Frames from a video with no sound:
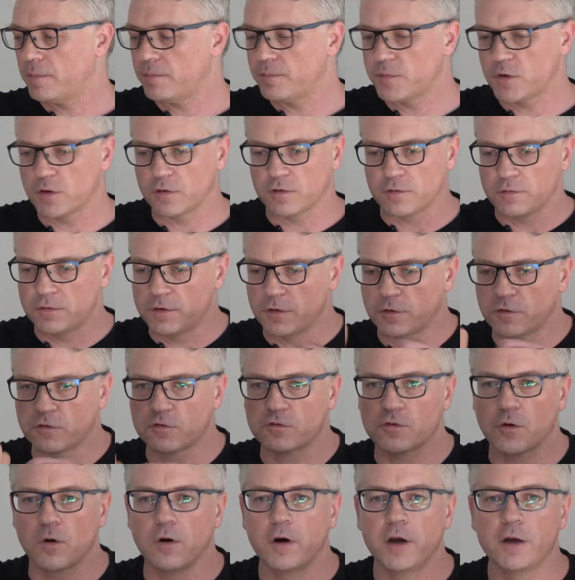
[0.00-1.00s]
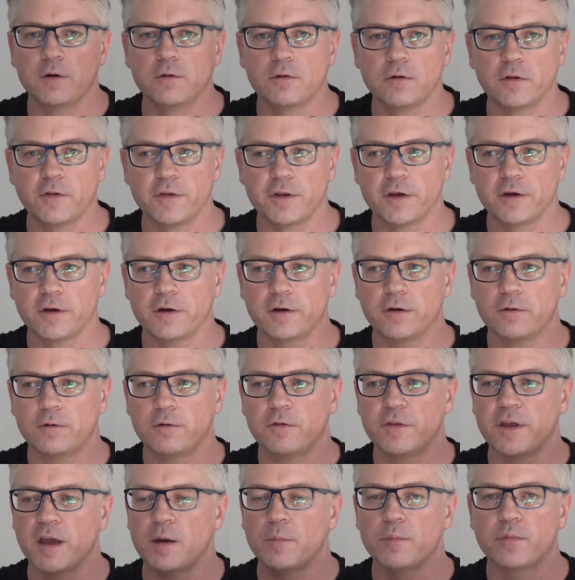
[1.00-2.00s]
just destroy all
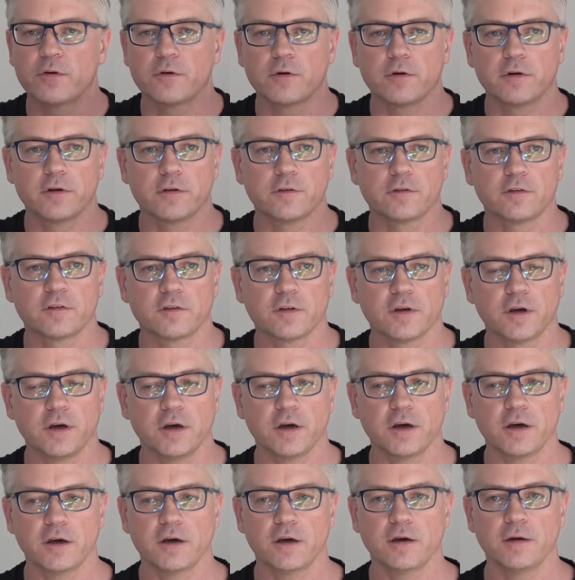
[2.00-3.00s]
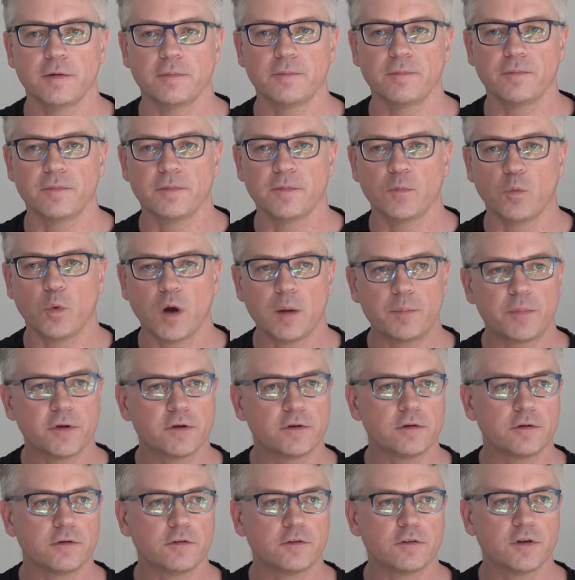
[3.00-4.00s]
the emperor's
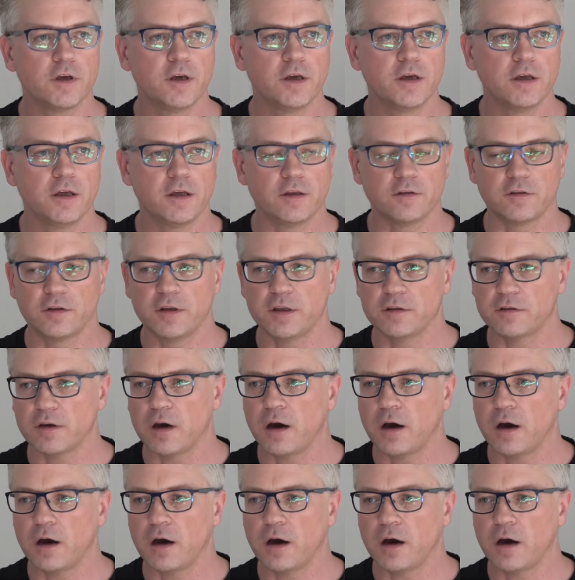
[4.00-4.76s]
weapons, his